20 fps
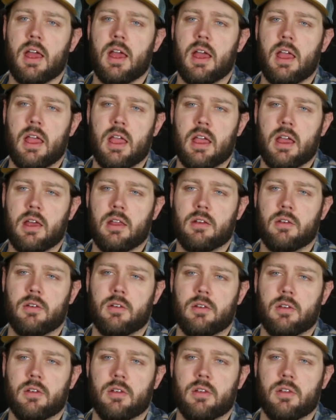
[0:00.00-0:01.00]

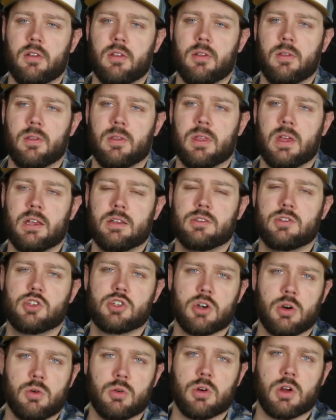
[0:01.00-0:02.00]
and they
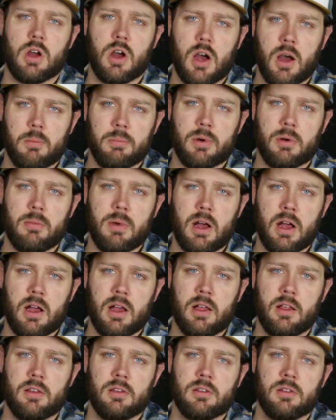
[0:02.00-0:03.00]
don't
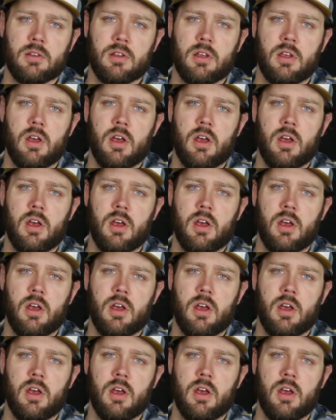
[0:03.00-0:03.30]
compromise